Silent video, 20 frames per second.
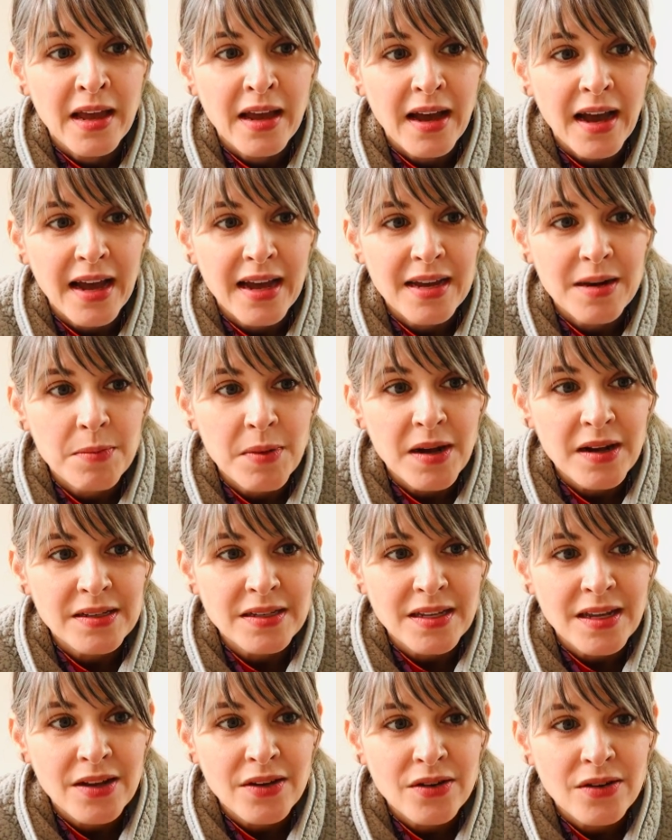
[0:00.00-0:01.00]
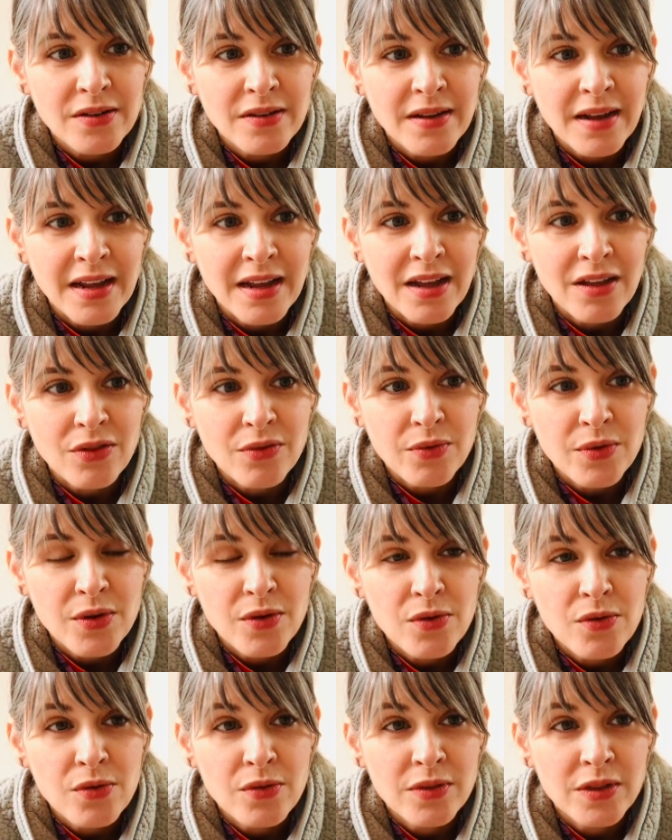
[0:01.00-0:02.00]
I had a box cutter, I cut
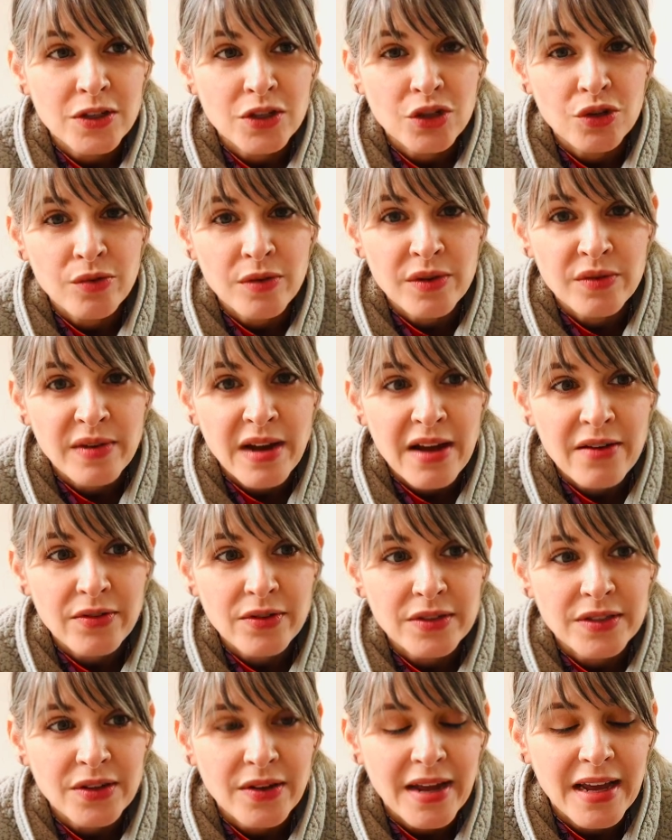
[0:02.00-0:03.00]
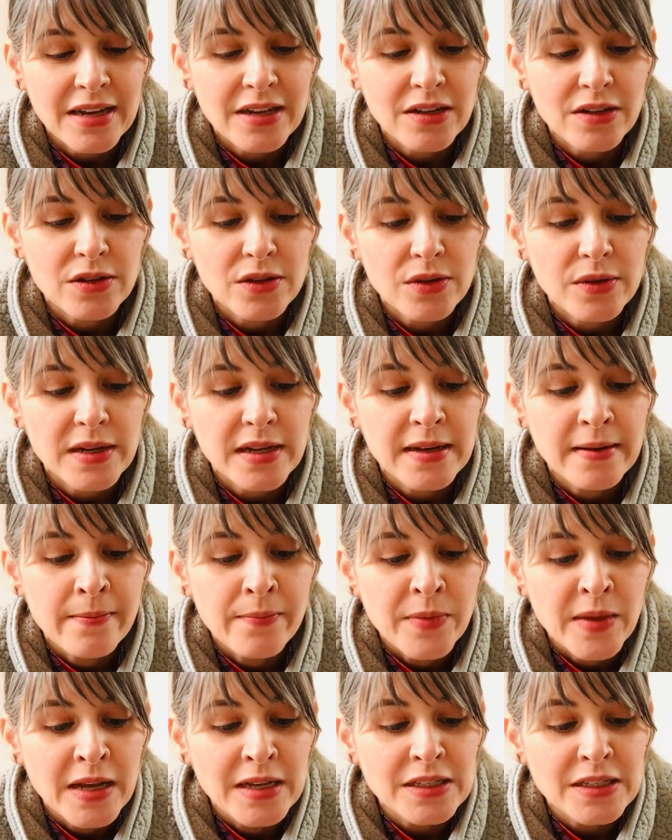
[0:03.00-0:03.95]
through, the shoe unraveled, so I had to glue it.